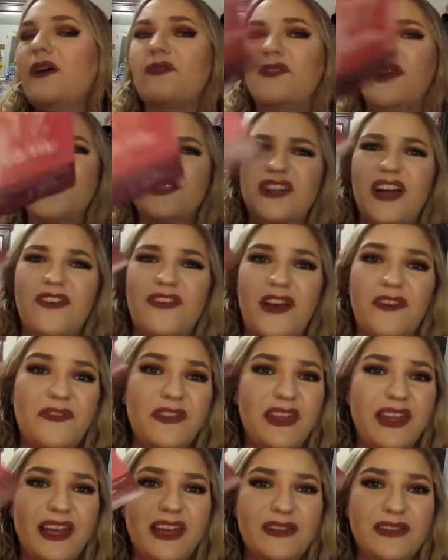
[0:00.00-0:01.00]
First off, I
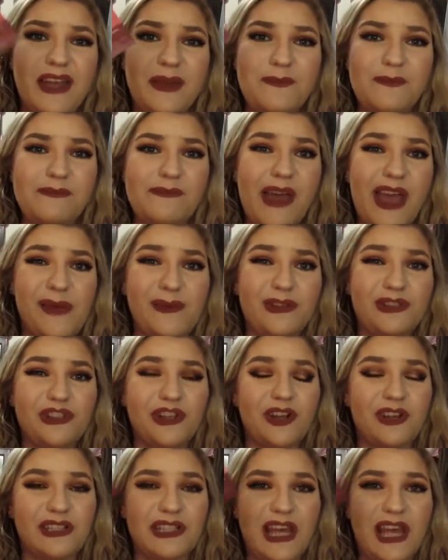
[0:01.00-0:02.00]
feel like they maybe
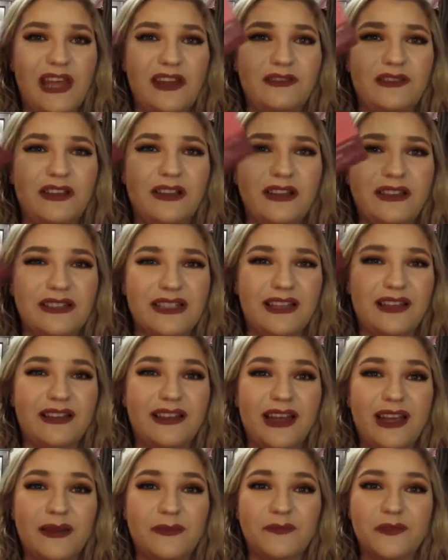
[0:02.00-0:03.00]
should have saved glitz and
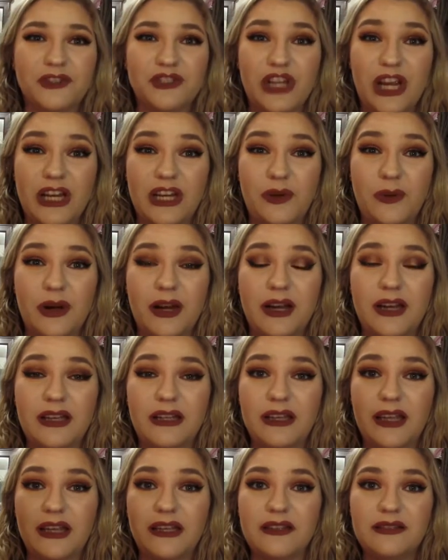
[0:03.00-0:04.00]
glam for
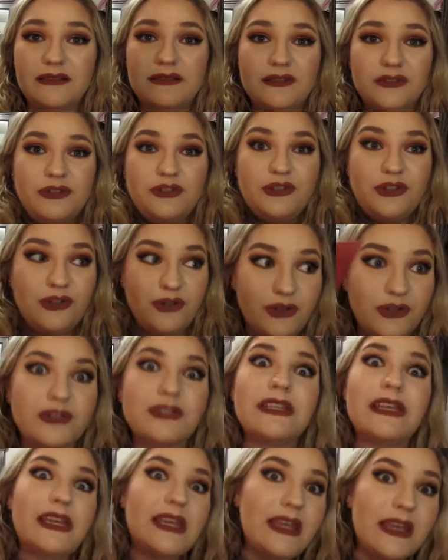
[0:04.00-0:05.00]
January, like New
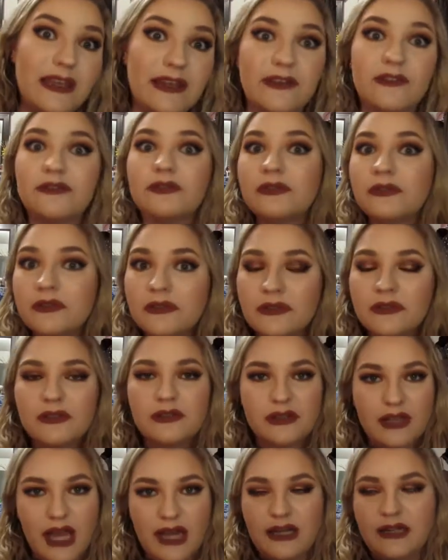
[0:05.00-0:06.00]
Year's Eve
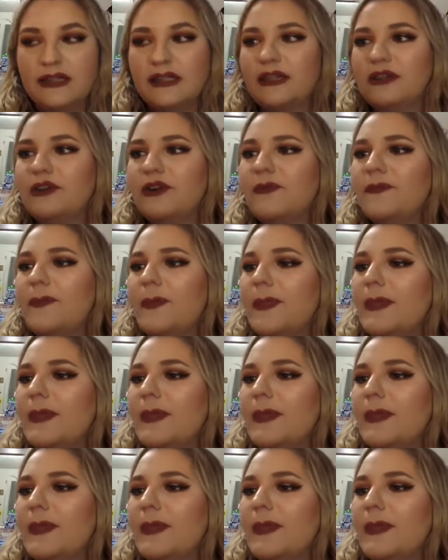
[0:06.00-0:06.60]
kind of deal.